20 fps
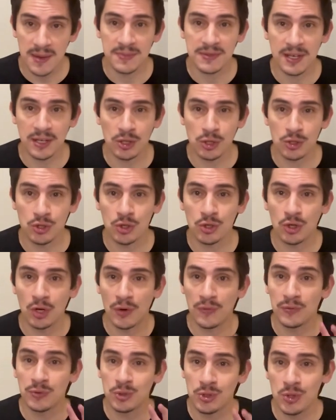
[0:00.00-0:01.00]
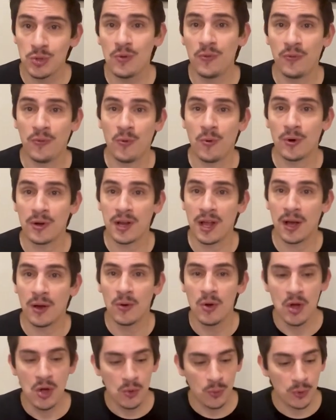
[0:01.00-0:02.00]
signature of 2/4 now,
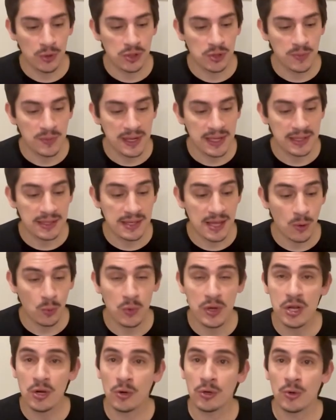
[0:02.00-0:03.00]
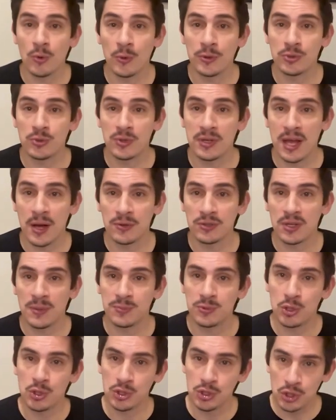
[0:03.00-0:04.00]
which means that we are going to count up
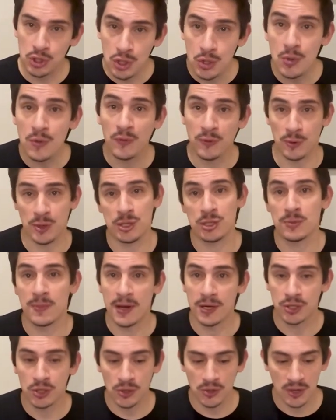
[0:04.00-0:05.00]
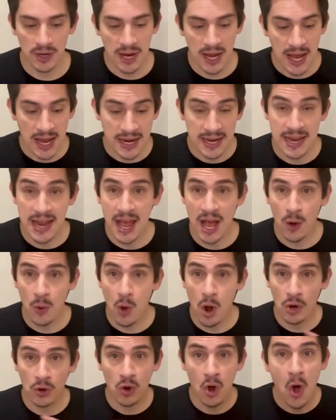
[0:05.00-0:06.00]
to 2 for each measure. Now
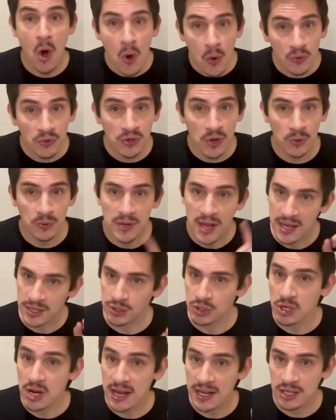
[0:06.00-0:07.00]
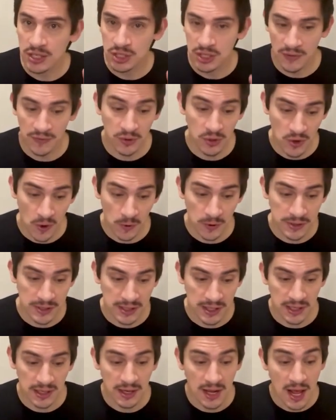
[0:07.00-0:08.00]
our whole note has changed, if you noticed
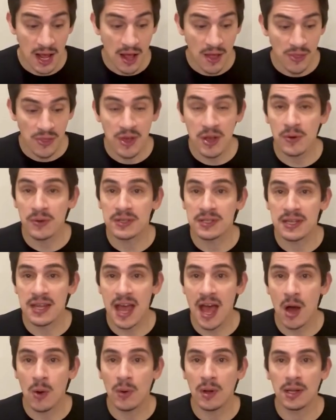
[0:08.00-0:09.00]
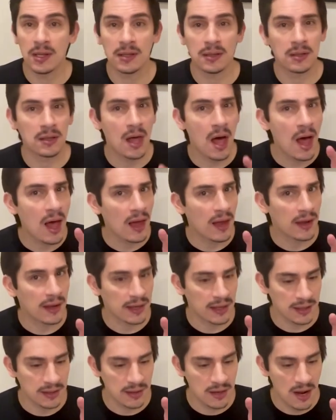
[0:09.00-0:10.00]
it. There is now a
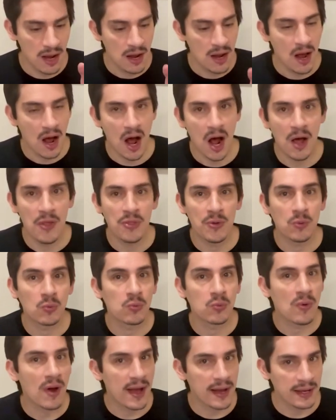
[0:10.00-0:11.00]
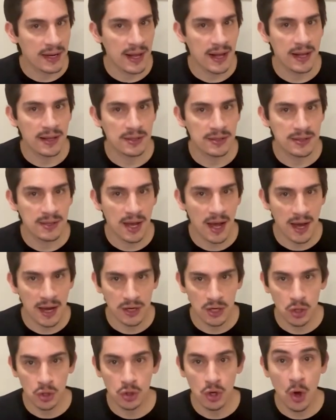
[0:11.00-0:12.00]
line on the right-hand
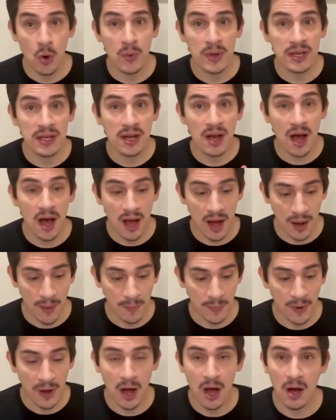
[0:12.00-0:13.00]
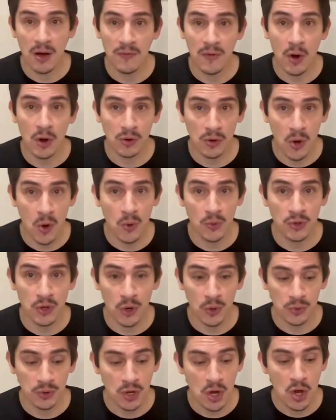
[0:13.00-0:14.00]
side going up of our whole
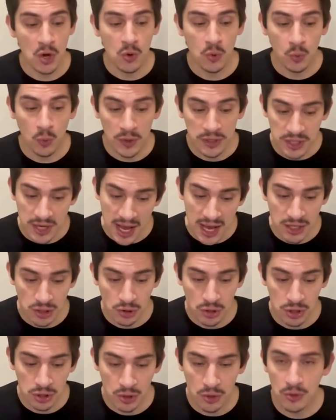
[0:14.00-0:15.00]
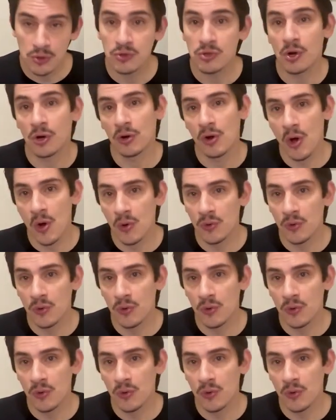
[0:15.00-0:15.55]
note, which actually turns our whole